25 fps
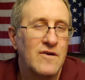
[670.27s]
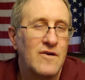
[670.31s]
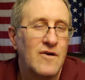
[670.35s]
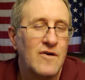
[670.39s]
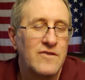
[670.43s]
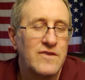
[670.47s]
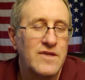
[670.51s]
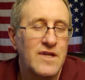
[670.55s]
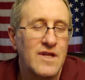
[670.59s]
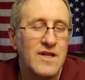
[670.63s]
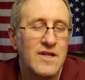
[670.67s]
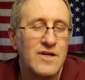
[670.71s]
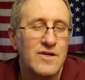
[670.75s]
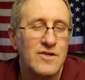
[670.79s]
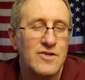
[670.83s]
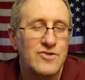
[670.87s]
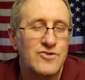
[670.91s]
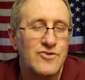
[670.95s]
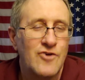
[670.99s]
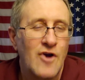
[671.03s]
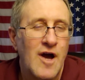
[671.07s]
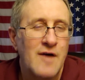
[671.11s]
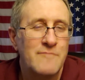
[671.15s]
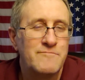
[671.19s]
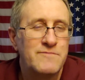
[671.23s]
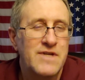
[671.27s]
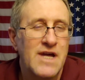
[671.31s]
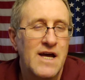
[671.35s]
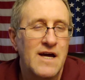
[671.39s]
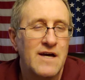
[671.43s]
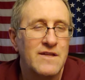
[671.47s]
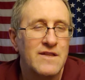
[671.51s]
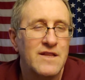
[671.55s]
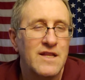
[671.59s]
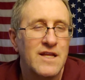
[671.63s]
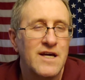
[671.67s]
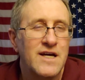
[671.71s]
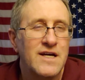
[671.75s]
the little
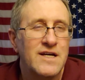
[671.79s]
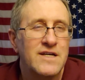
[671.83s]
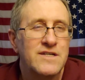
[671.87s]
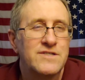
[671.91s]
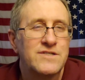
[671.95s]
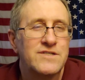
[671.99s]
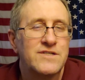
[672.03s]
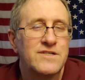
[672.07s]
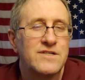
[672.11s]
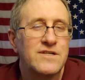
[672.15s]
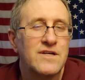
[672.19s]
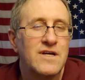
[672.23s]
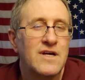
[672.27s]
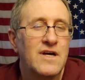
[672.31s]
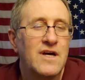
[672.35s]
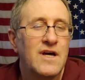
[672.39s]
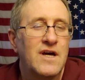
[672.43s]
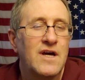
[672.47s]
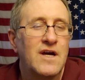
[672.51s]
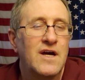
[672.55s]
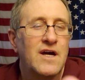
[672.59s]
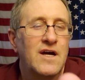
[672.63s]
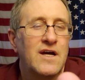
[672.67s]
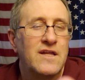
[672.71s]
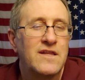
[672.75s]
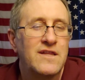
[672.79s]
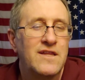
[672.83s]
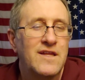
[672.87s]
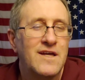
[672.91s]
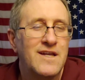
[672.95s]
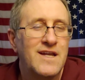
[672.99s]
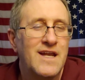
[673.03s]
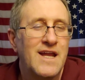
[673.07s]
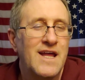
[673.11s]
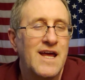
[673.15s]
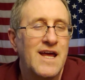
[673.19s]
drop-down lists, the